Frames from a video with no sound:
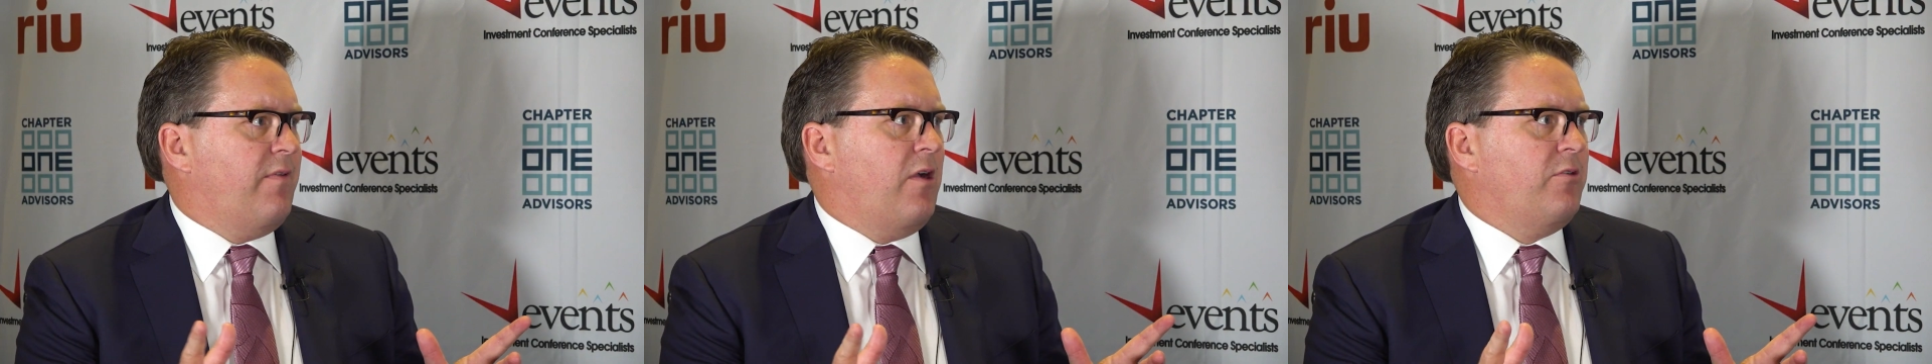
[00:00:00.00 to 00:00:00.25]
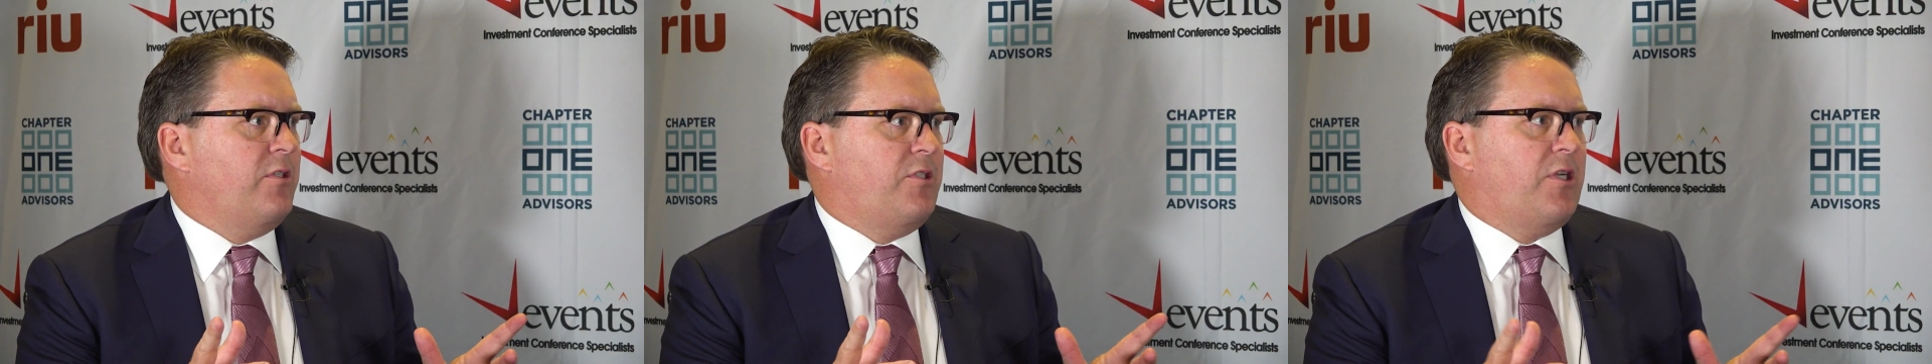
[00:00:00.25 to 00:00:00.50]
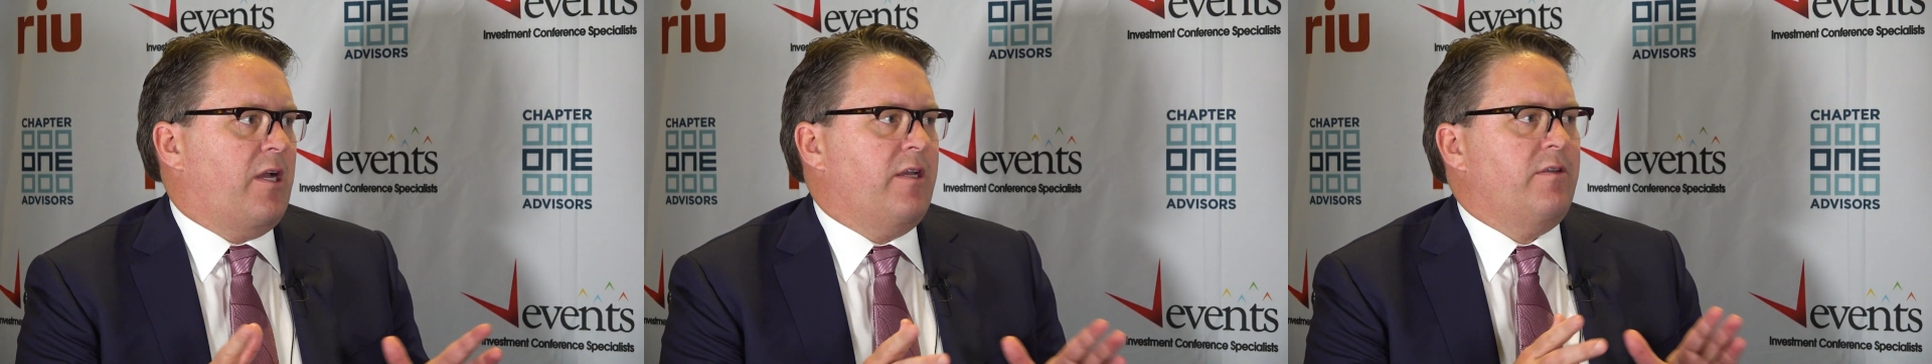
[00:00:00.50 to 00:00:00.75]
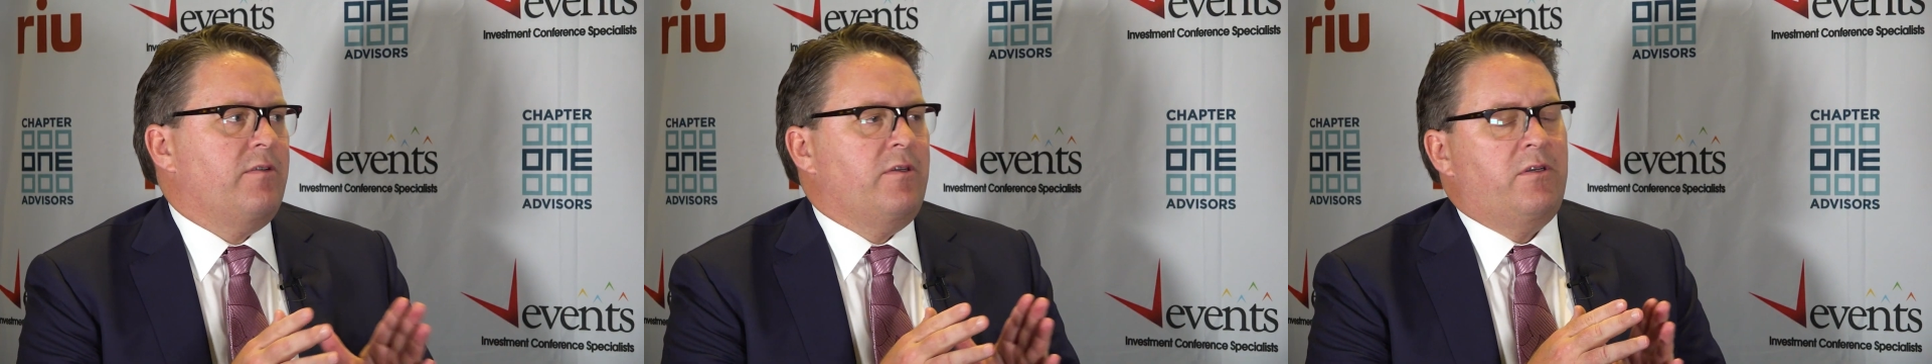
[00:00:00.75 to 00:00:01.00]
the value chain,
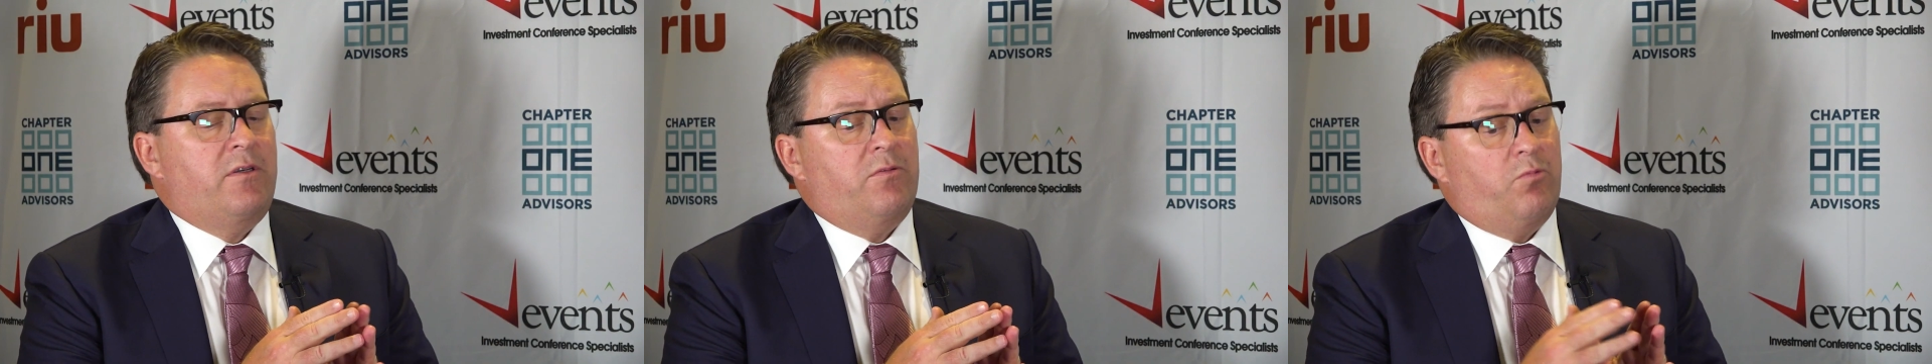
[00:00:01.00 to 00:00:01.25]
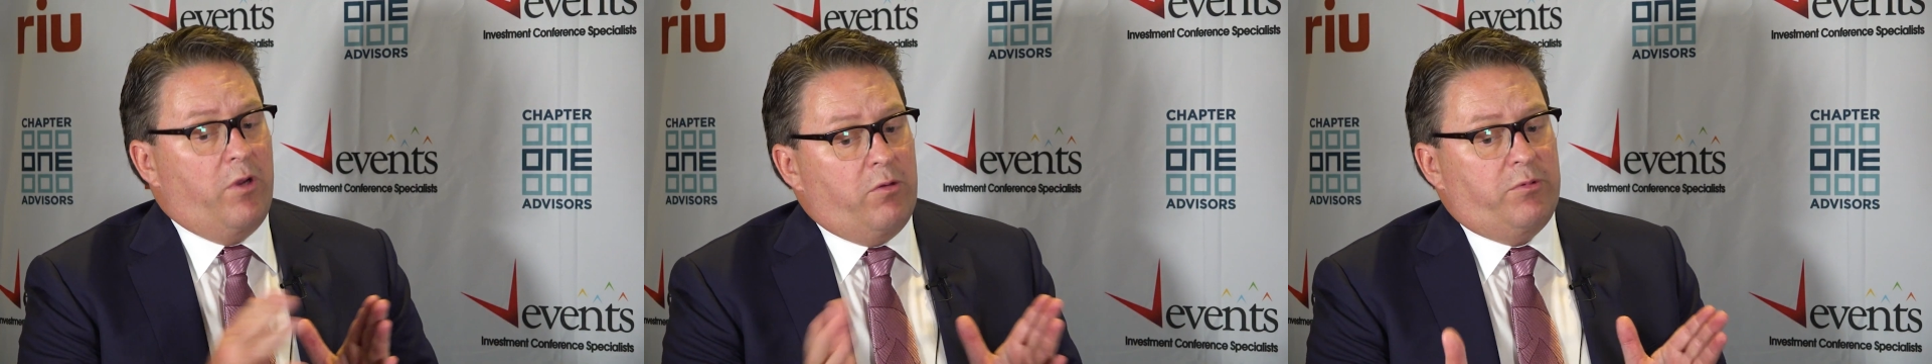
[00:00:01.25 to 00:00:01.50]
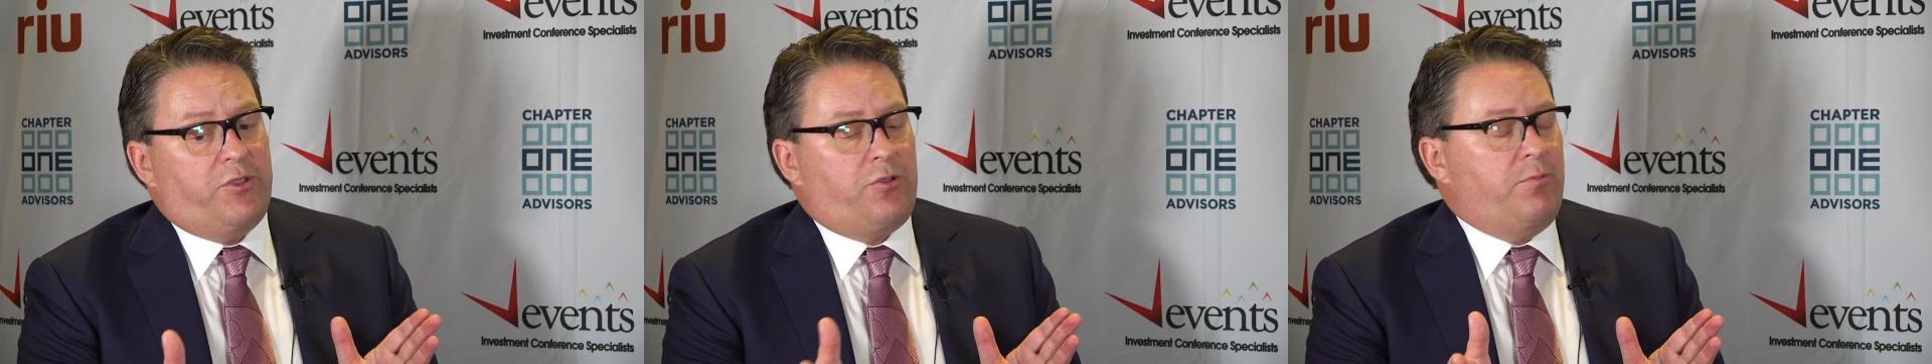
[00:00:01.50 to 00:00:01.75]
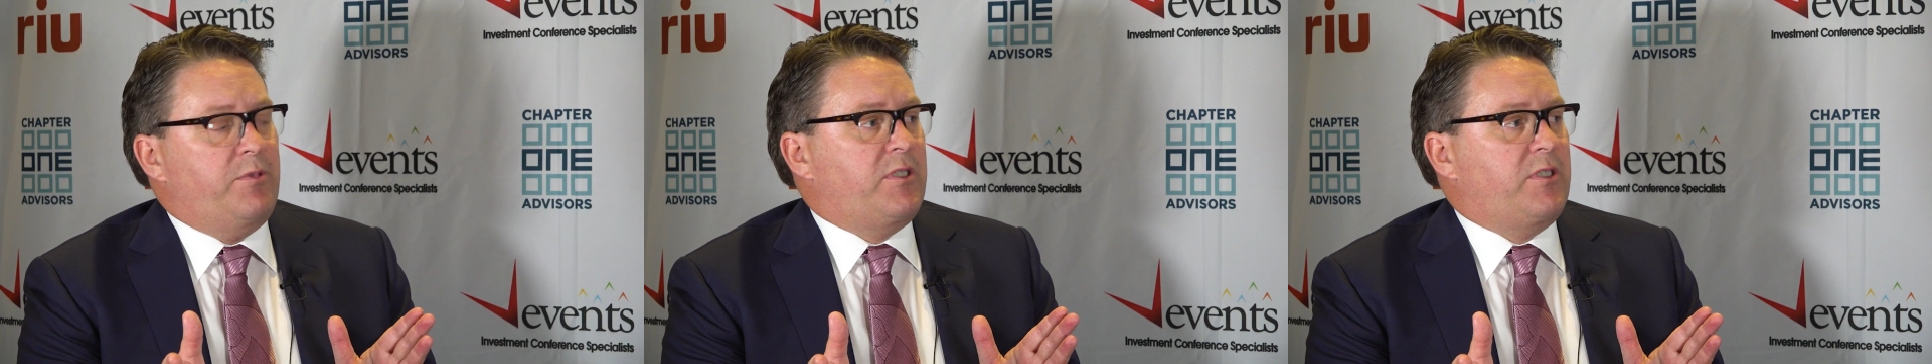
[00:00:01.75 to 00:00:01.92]
where we should be